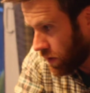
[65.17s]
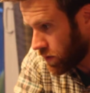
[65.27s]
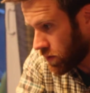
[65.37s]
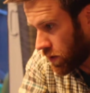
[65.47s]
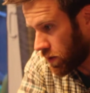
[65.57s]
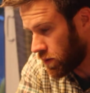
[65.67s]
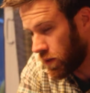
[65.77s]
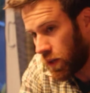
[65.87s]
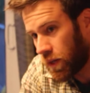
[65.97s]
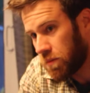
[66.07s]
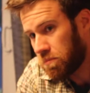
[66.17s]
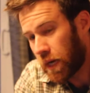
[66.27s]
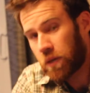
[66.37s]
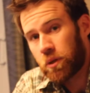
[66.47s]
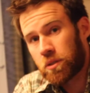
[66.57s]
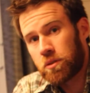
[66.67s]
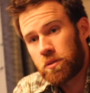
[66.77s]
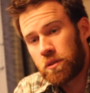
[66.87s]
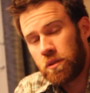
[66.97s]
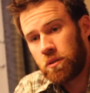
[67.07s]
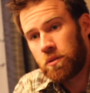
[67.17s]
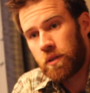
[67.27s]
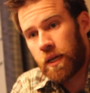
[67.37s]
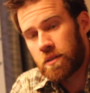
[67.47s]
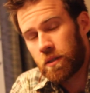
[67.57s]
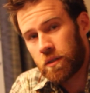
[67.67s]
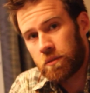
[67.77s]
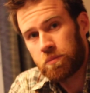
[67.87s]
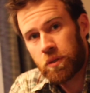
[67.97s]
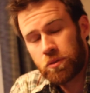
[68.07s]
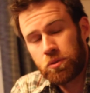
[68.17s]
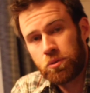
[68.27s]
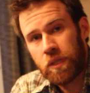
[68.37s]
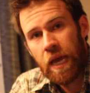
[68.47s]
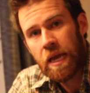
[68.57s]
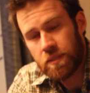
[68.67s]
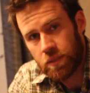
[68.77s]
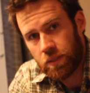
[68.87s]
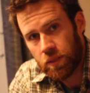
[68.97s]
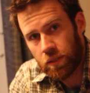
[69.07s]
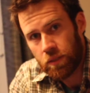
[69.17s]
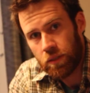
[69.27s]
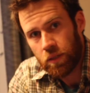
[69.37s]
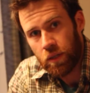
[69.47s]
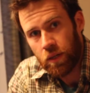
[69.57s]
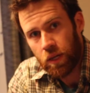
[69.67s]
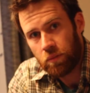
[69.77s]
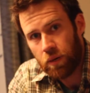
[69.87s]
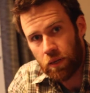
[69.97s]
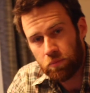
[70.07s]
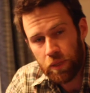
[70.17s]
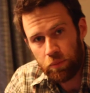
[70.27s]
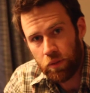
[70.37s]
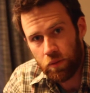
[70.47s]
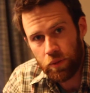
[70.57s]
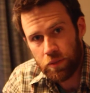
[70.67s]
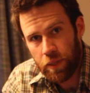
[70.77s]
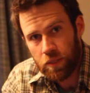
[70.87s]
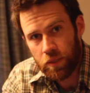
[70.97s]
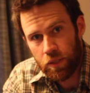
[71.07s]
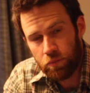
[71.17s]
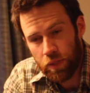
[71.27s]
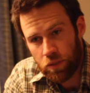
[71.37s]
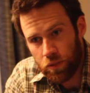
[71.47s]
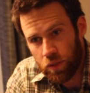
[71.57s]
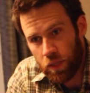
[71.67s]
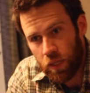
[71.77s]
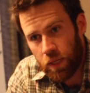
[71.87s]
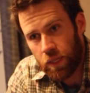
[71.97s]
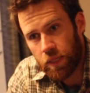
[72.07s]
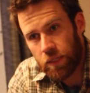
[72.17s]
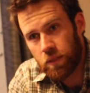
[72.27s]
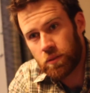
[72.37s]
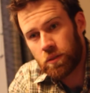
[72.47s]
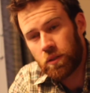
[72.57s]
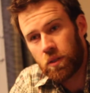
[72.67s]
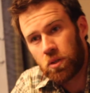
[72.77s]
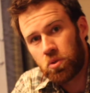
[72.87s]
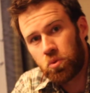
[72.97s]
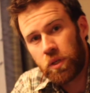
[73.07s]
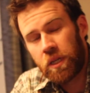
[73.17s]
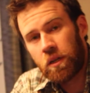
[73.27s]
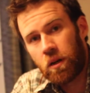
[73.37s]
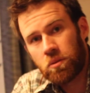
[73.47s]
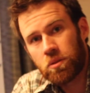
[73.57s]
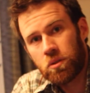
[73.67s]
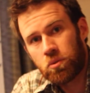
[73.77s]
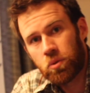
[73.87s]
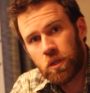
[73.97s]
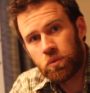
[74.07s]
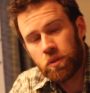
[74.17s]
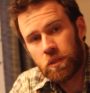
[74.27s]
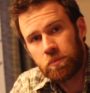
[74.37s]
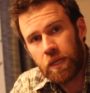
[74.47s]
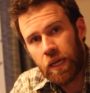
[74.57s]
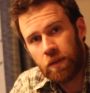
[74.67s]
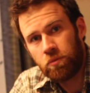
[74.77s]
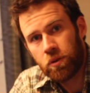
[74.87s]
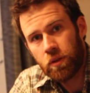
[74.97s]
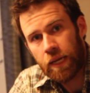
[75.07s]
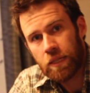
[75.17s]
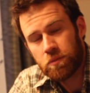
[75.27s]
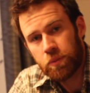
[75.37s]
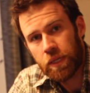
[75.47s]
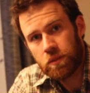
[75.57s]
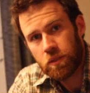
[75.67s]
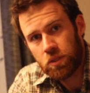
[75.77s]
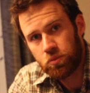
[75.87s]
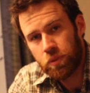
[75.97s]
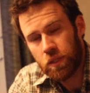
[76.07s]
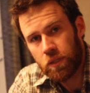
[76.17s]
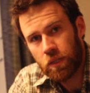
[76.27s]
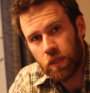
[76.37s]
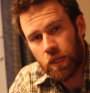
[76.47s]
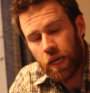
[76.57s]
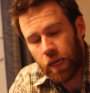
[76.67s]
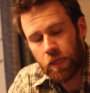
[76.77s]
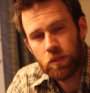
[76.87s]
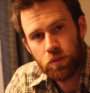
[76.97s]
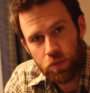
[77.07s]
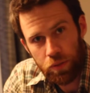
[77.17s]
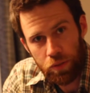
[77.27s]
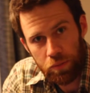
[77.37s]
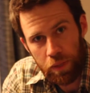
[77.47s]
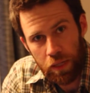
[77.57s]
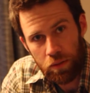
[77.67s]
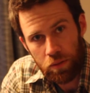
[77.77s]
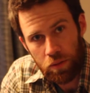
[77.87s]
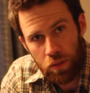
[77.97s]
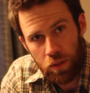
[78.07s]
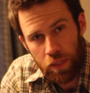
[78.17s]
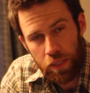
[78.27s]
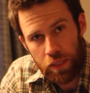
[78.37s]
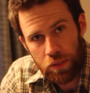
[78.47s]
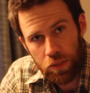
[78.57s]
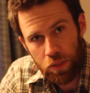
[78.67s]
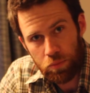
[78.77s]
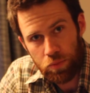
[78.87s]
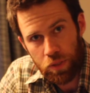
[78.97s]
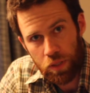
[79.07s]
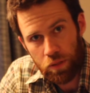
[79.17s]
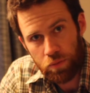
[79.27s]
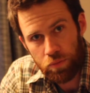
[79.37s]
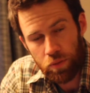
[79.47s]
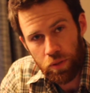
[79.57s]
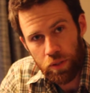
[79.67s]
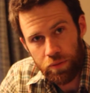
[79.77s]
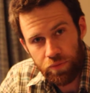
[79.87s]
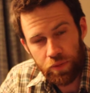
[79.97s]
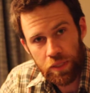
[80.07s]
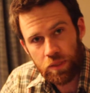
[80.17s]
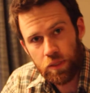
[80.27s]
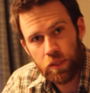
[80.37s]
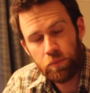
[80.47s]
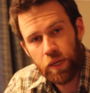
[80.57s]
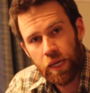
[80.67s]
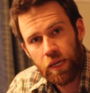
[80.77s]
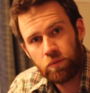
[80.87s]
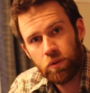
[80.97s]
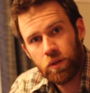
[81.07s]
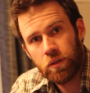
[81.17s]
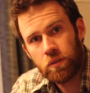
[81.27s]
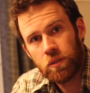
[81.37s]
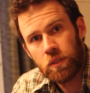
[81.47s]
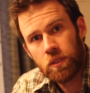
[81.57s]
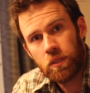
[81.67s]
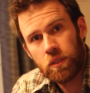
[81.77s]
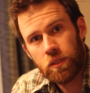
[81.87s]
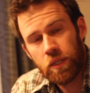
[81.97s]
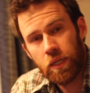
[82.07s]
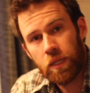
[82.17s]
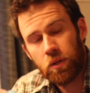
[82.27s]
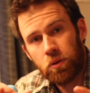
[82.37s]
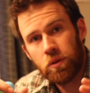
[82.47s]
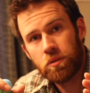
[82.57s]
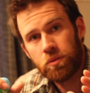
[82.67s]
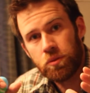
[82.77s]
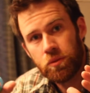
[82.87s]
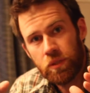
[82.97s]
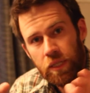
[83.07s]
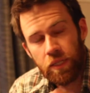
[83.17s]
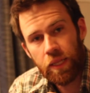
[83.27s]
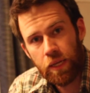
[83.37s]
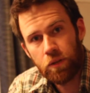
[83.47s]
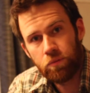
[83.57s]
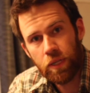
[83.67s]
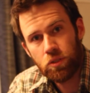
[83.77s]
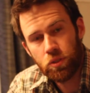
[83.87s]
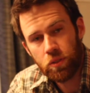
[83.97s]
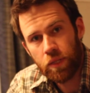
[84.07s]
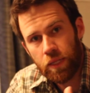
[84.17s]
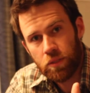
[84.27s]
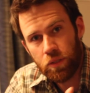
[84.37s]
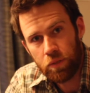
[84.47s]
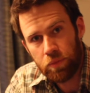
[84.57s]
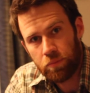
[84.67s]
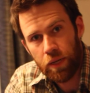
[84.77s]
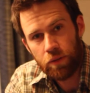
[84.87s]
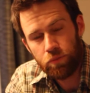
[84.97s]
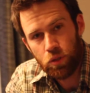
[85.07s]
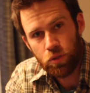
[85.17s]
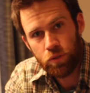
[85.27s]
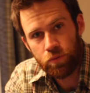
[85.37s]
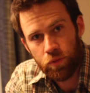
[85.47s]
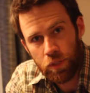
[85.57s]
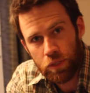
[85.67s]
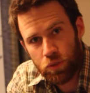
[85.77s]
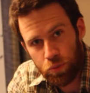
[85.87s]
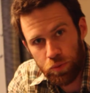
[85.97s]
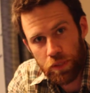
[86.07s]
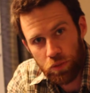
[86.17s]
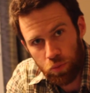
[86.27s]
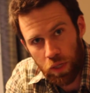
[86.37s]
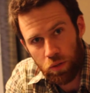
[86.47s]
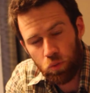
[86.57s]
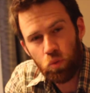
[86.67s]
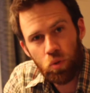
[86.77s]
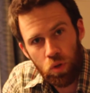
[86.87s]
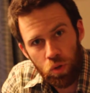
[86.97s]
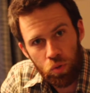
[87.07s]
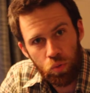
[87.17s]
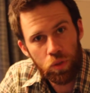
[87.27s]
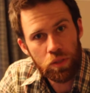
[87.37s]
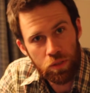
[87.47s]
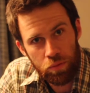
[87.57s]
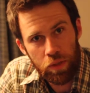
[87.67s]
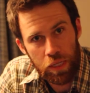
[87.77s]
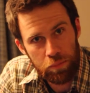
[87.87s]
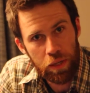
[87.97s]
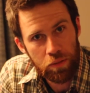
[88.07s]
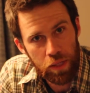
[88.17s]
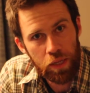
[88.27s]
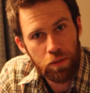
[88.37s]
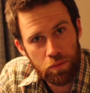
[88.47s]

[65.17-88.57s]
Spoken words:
So my question to you as a person who's hesitant about maybe the response to intervention is, we can also work with the behavioral aspects that you've been kind of concerned about in terms of fixing the behavior in order to get that intervention that's going to be beneficial for the student as well. What do you think about that?